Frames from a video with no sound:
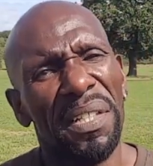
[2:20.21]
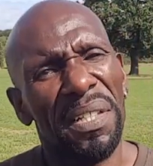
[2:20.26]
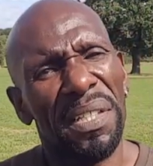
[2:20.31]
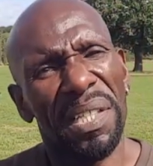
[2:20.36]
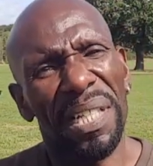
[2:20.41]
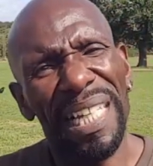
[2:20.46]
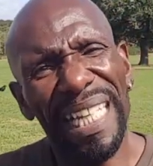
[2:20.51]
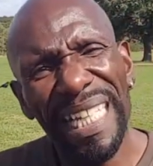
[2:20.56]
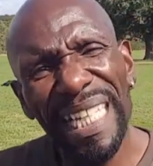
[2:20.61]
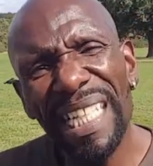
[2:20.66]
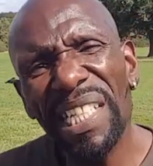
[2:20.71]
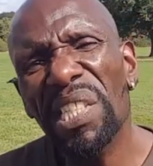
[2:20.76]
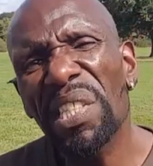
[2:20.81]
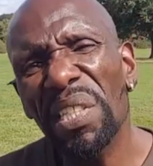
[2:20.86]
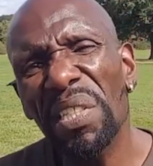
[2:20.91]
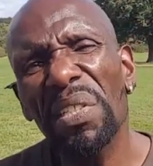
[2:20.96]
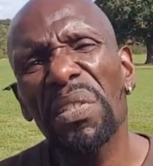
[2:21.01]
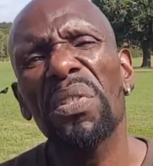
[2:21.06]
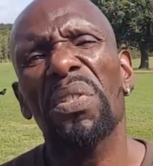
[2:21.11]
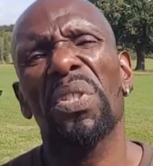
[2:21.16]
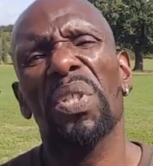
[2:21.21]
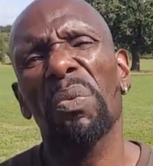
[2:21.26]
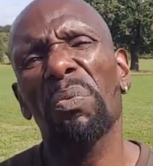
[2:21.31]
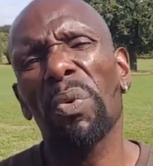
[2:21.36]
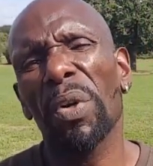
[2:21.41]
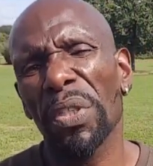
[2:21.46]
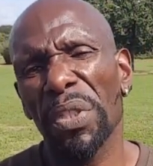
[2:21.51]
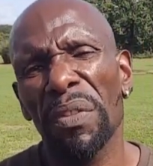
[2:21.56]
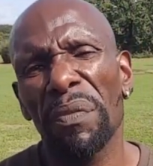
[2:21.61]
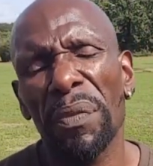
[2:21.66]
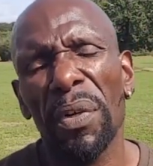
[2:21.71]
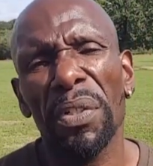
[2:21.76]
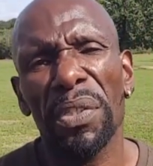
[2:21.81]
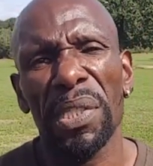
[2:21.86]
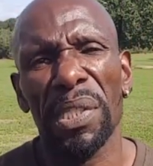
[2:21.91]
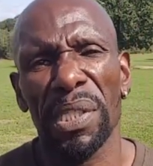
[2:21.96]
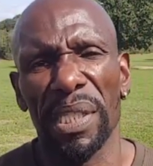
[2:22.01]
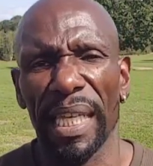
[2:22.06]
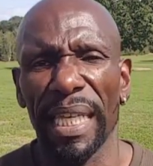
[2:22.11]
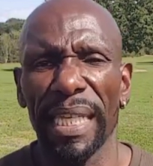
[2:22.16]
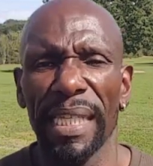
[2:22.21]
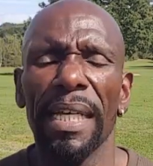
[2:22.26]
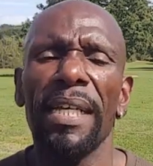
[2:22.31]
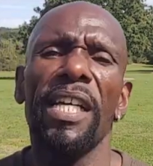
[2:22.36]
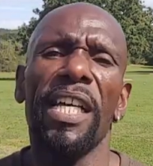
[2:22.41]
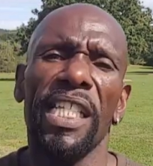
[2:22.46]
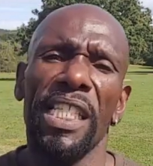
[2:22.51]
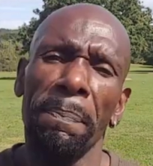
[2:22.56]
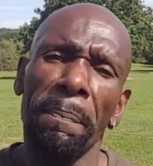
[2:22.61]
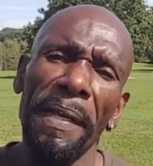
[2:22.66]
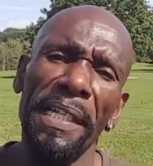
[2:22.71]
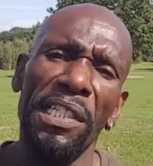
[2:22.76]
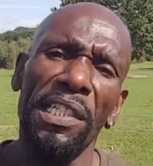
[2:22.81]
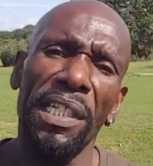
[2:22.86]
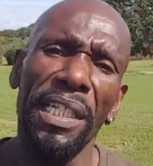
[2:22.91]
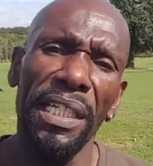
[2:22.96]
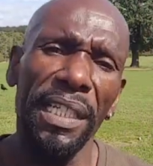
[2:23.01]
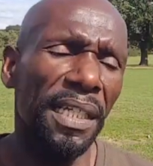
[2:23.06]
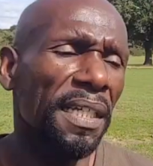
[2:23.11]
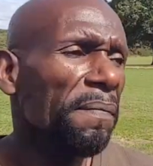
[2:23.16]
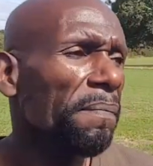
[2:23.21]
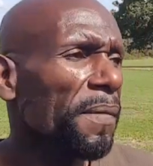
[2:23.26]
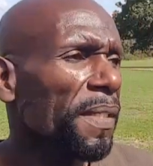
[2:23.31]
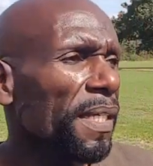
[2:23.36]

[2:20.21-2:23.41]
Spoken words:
to listen to what you've got to say, especially